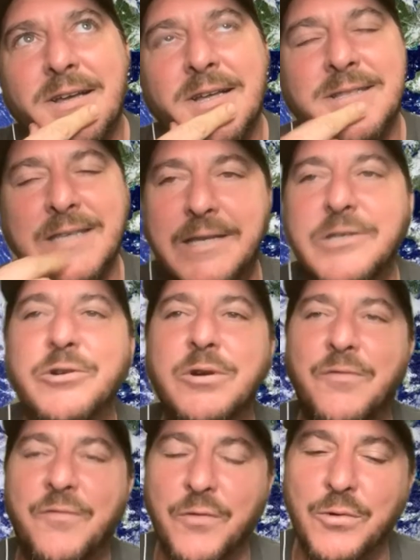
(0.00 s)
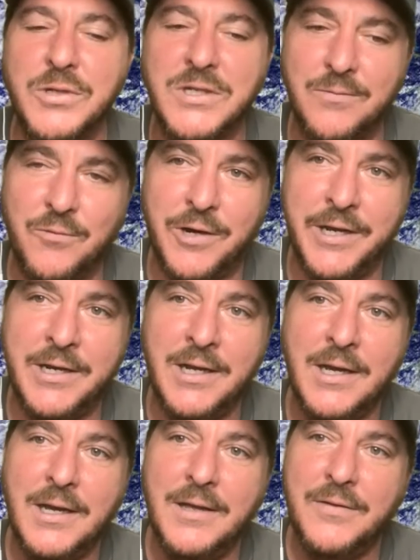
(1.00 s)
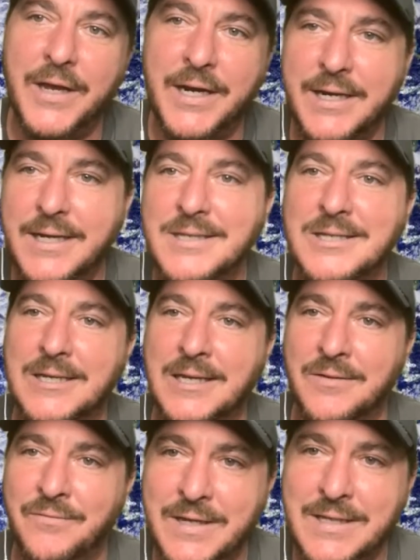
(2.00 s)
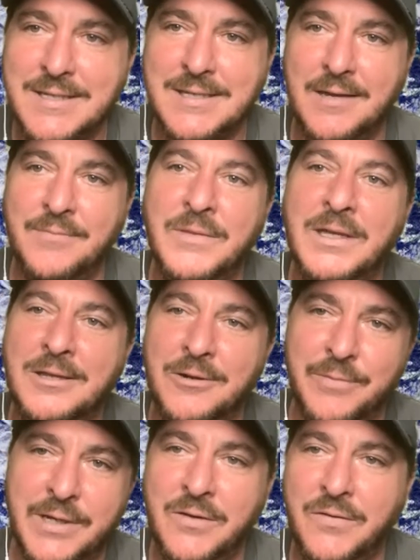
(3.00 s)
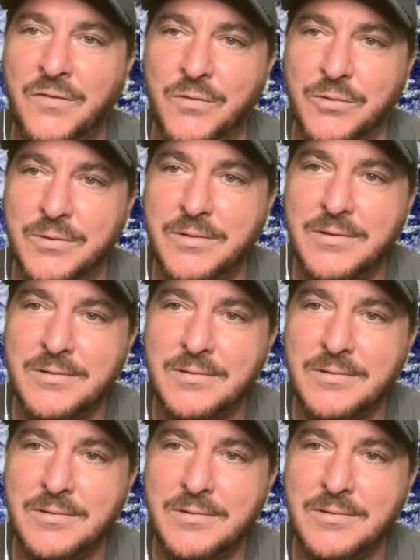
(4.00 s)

it's easier to fool someone than it is to convince them that they're being fooled.